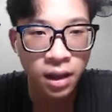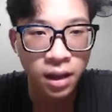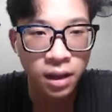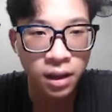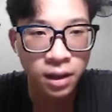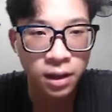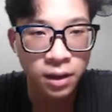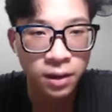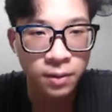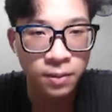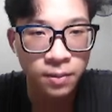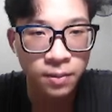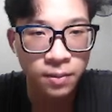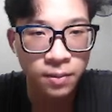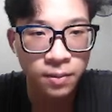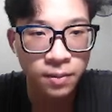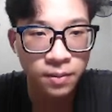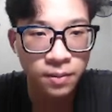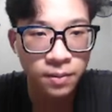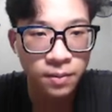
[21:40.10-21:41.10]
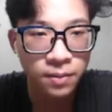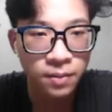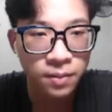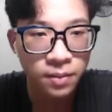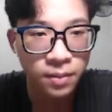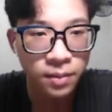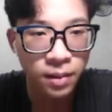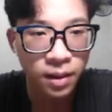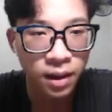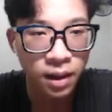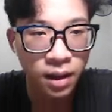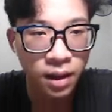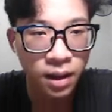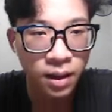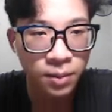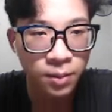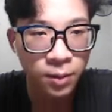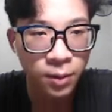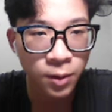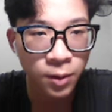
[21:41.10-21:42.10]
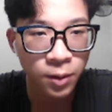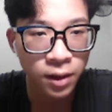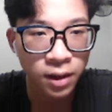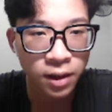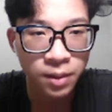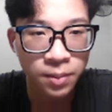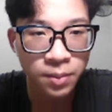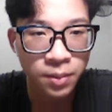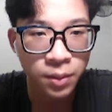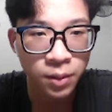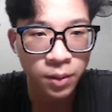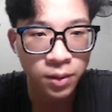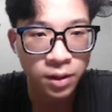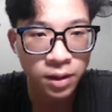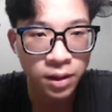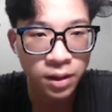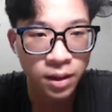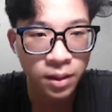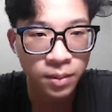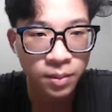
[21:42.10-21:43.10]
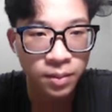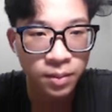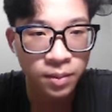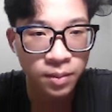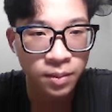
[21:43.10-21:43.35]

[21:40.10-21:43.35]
I have already put some